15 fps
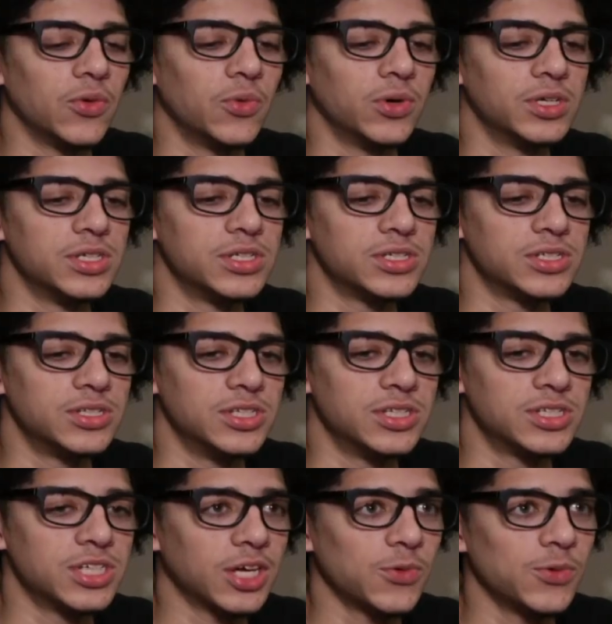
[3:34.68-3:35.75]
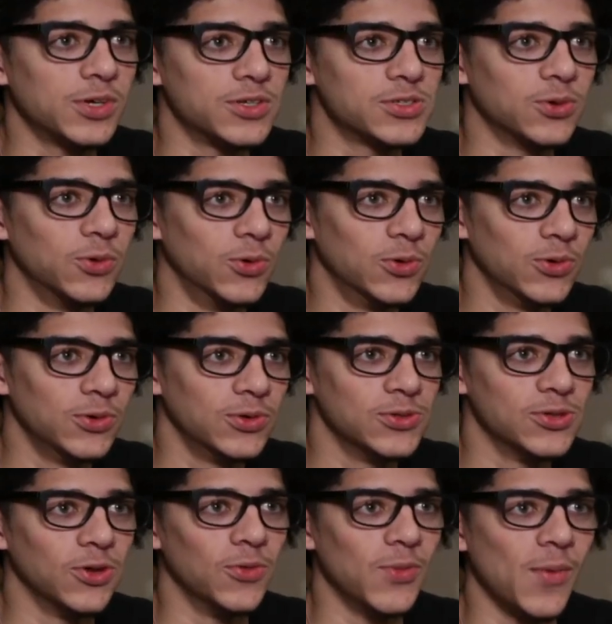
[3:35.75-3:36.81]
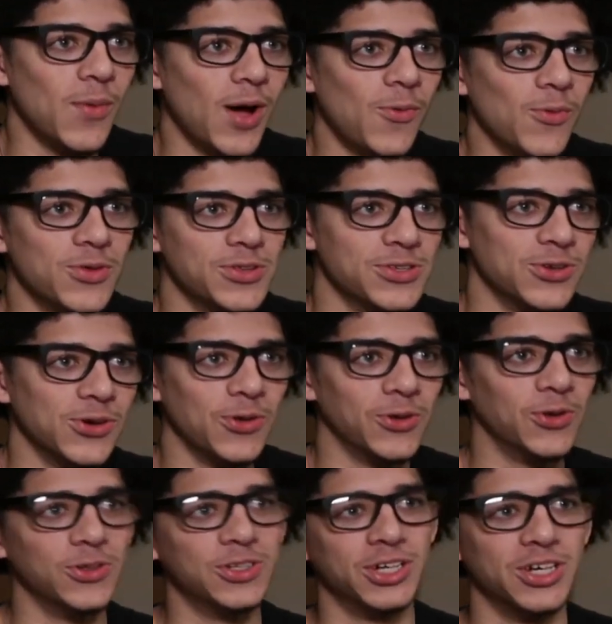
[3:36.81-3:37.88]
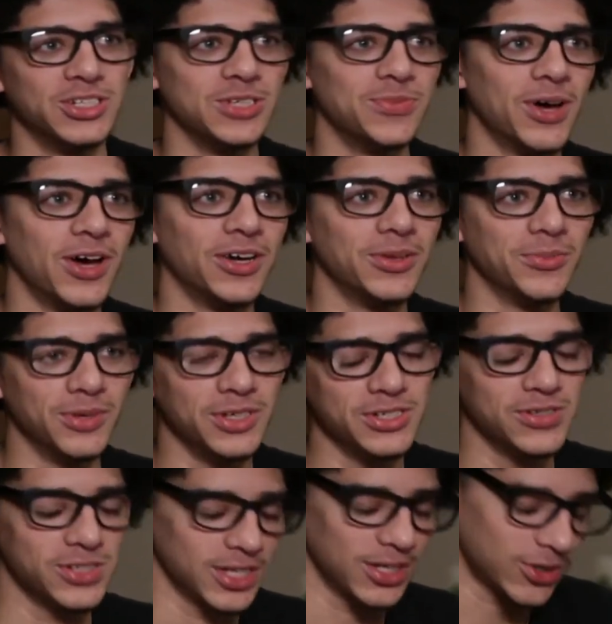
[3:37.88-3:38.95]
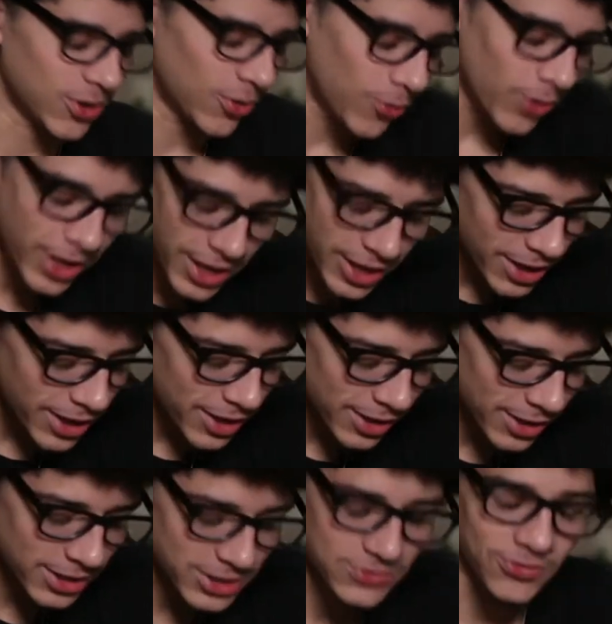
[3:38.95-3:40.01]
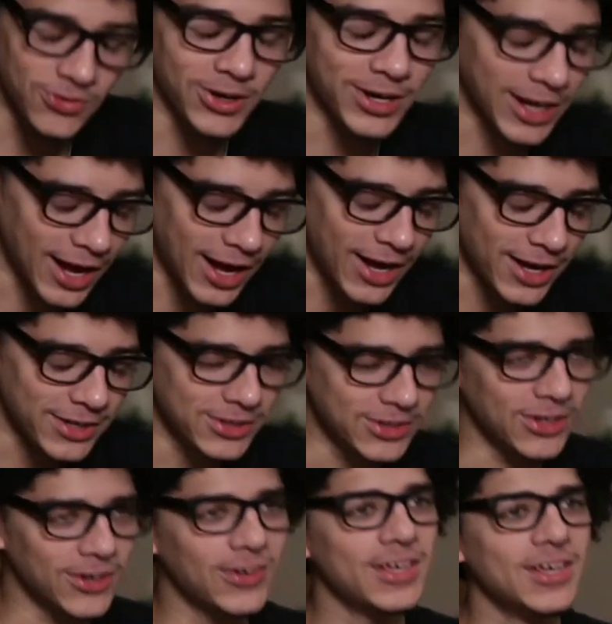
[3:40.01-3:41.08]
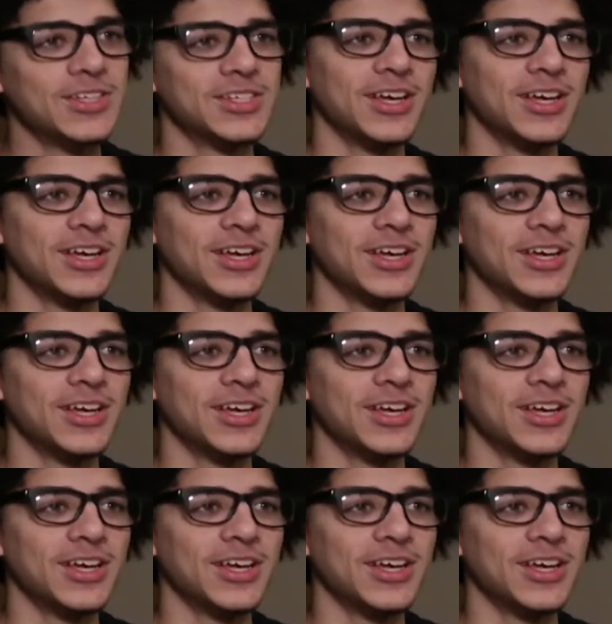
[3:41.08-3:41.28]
It was the second week of school. So my mom was, you know, a little judgy about it, but she was like, go ahead. It's for God, you know?